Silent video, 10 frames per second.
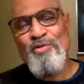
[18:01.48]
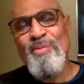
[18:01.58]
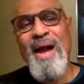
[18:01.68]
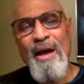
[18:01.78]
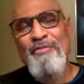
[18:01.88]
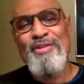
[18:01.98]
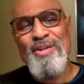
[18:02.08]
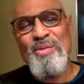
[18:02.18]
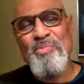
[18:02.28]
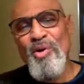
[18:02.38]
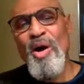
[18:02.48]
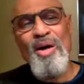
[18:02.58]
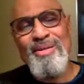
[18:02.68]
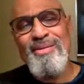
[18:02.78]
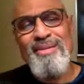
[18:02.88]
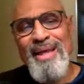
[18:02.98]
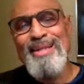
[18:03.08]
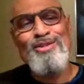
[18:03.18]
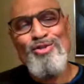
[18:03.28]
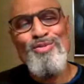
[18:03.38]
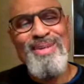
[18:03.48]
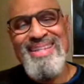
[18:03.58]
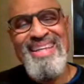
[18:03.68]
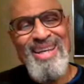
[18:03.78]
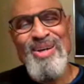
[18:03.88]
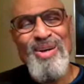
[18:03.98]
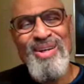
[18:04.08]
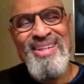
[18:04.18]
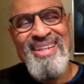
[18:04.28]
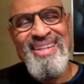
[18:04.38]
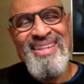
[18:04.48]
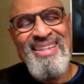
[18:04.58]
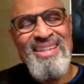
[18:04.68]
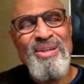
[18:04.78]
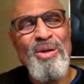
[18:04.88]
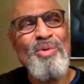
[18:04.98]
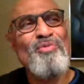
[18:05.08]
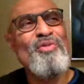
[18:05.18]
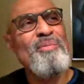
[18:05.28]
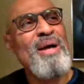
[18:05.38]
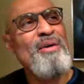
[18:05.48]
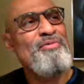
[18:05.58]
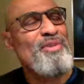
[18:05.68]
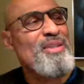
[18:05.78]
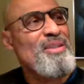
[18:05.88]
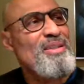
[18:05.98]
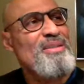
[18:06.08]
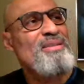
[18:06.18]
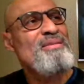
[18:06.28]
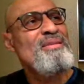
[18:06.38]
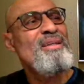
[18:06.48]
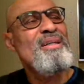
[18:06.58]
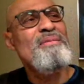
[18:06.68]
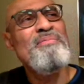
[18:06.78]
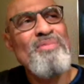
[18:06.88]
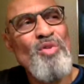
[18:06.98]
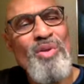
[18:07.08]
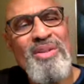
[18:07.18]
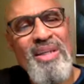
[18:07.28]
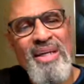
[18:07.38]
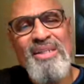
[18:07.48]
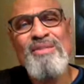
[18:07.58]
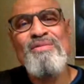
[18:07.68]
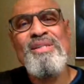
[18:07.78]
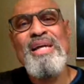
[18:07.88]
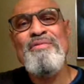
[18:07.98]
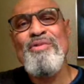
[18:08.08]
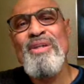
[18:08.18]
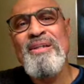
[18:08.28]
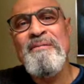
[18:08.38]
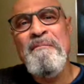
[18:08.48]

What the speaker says: from Africa brought that instrument here, from Africa during the age of slavery.